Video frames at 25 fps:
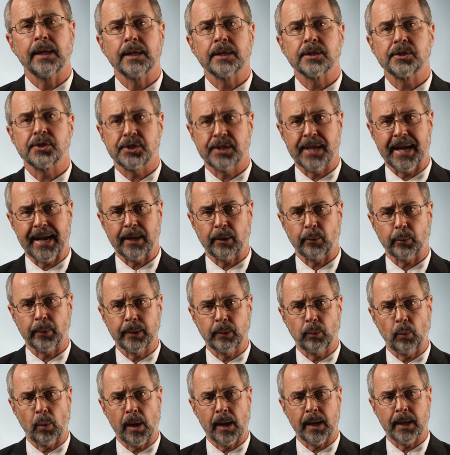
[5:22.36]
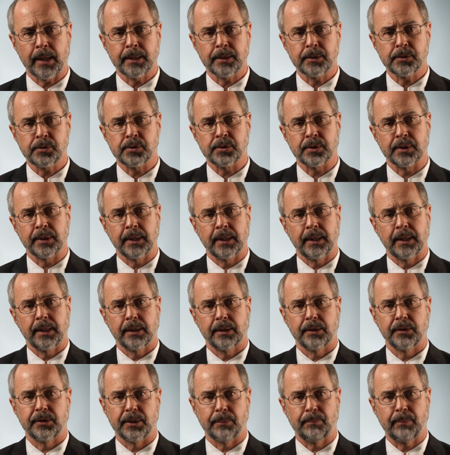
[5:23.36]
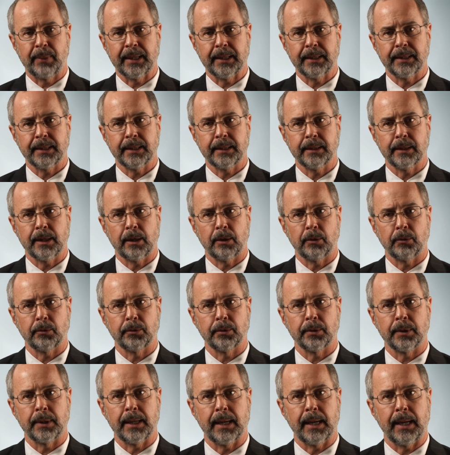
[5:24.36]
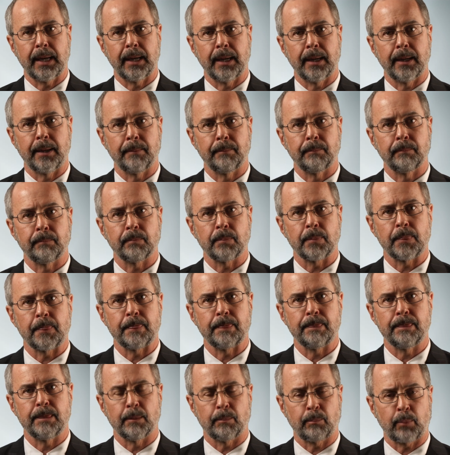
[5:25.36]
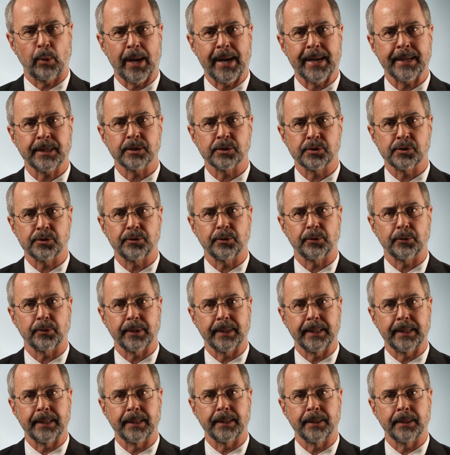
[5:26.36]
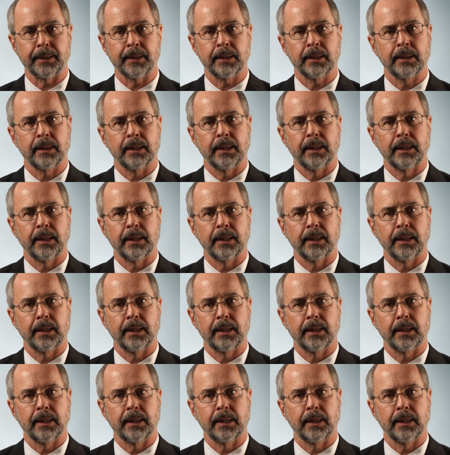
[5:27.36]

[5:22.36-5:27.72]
Salary-wise, depending on the practice they're in,